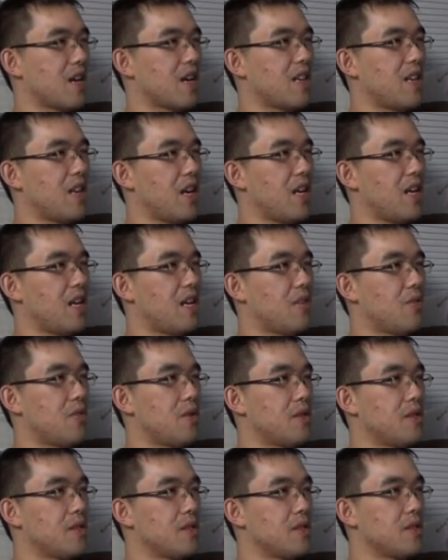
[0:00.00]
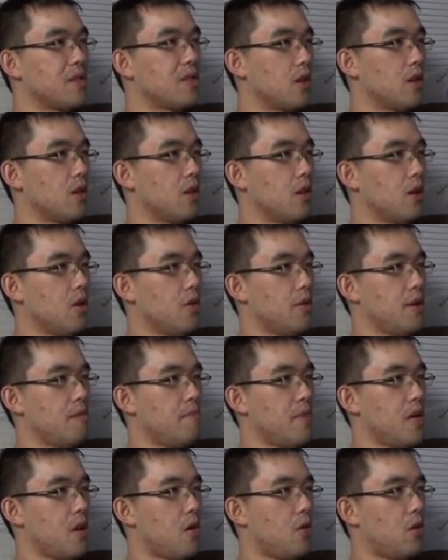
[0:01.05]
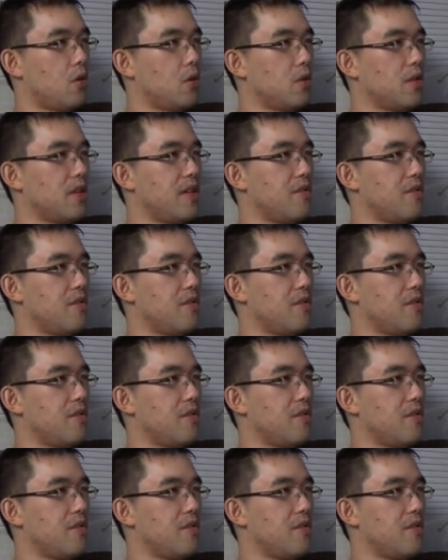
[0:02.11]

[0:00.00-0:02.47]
that clickety noise? Lo and behold,